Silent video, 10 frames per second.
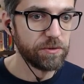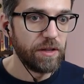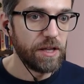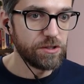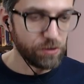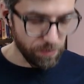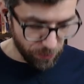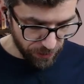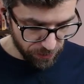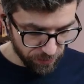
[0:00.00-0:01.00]
That's looking
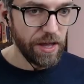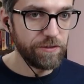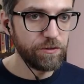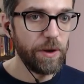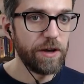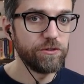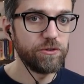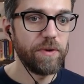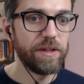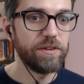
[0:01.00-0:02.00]
pretty good. F12
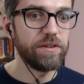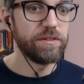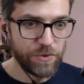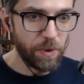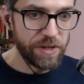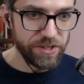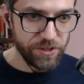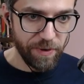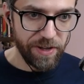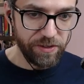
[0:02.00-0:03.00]
to render. Once
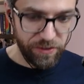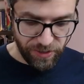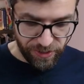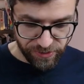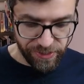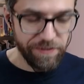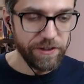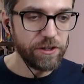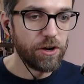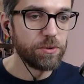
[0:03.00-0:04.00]
it's rendered, let's save
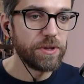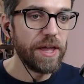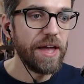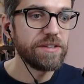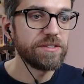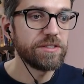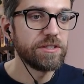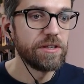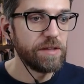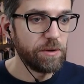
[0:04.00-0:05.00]
it. Alt
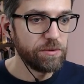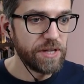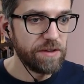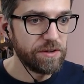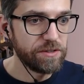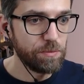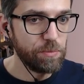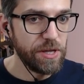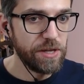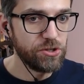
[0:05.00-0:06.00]
S. I will save it as a
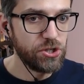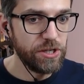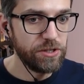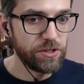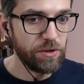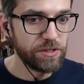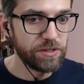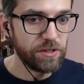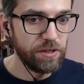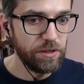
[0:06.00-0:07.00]
PNG, so
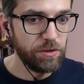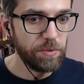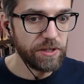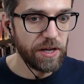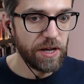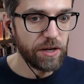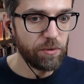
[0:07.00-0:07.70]
it's a little bit higher